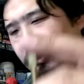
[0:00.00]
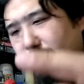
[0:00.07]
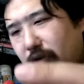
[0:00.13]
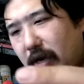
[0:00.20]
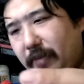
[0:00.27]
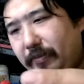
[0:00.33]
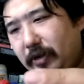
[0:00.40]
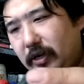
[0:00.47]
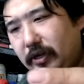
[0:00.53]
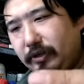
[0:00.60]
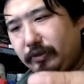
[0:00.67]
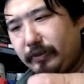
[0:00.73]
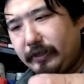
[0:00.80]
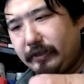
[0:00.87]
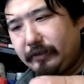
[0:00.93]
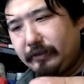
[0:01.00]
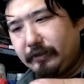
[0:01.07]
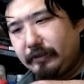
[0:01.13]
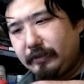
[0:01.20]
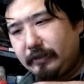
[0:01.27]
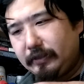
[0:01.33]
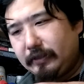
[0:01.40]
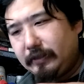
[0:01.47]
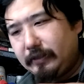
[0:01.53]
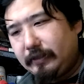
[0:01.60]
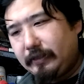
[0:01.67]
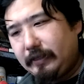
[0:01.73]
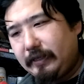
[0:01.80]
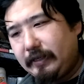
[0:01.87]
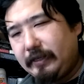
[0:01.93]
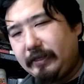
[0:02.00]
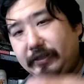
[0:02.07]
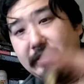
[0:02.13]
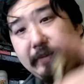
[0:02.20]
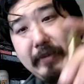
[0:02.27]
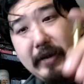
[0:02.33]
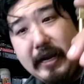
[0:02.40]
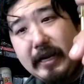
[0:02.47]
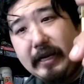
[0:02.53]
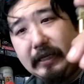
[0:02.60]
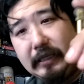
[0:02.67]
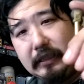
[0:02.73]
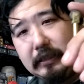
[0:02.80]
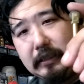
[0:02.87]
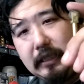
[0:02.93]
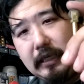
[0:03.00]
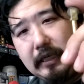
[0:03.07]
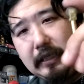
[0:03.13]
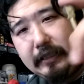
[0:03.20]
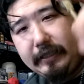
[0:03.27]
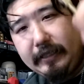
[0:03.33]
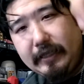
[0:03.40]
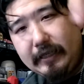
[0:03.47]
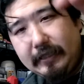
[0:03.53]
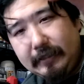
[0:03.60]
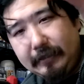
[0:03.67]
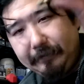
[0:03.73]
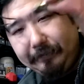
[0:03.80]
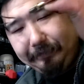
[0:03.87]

grabbing onto it is a pain. You gotta